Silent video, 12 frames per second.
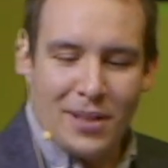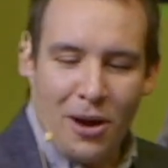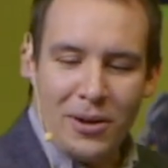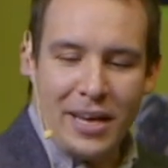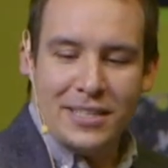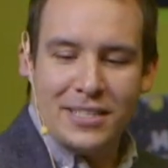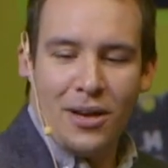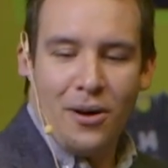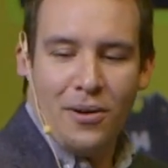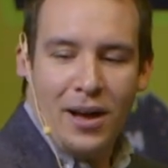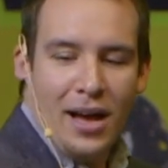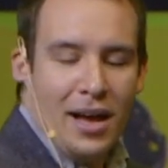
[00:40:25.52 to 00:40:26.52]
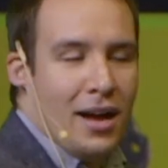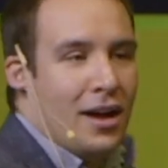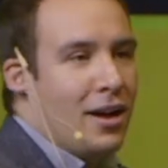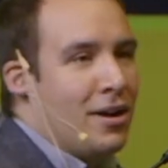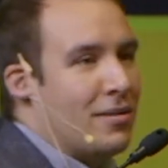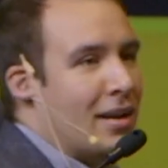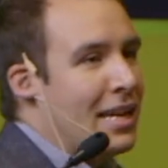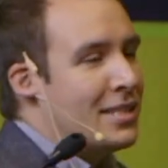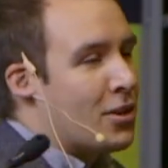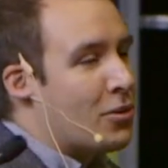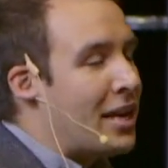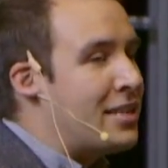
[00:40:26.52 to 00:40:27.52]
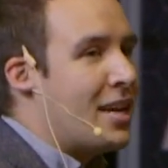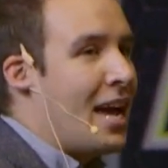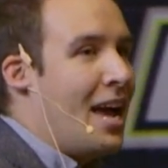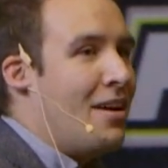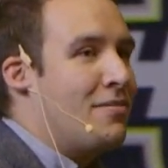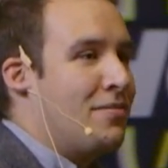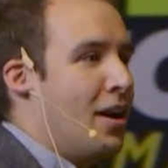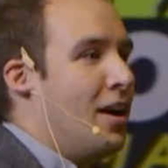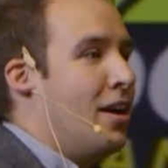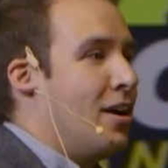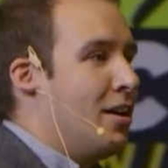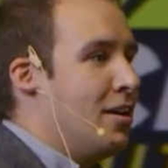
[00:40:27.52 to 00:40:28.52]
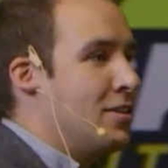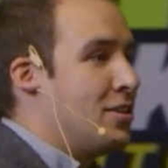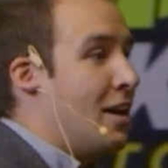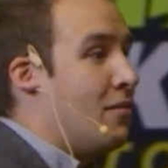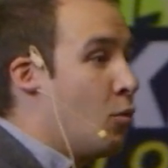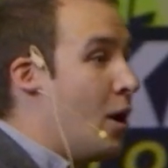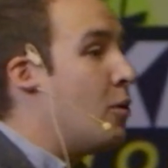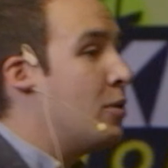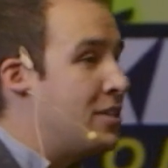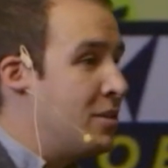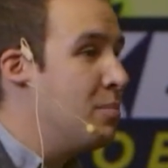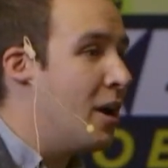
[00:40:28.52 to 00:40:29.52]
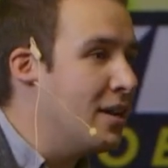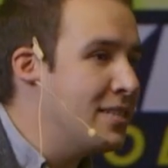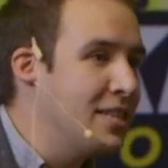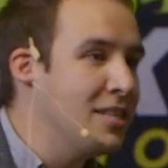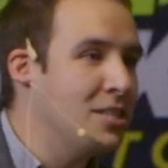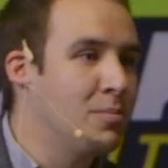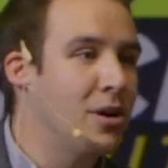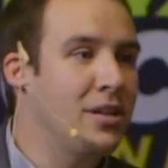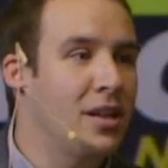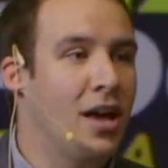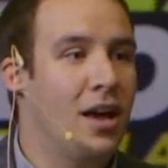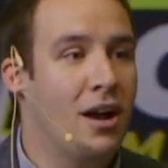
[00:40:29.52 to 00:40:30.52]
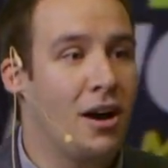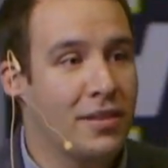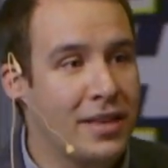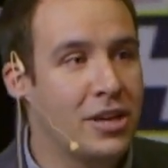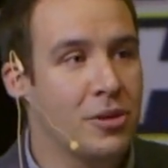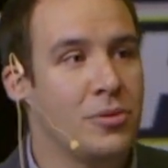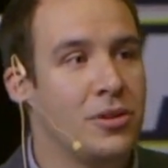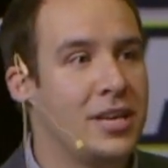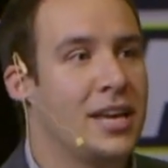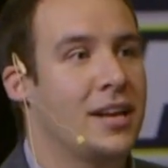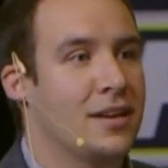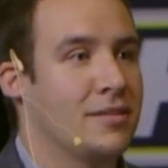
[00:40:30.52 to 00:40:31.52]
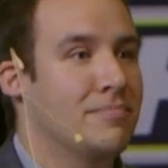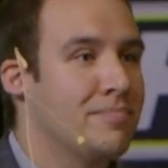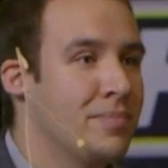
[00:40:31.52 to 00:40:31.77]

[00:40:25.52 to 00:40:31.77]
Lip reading: Okay, so it's okay to have well-written policies, but are they communicated?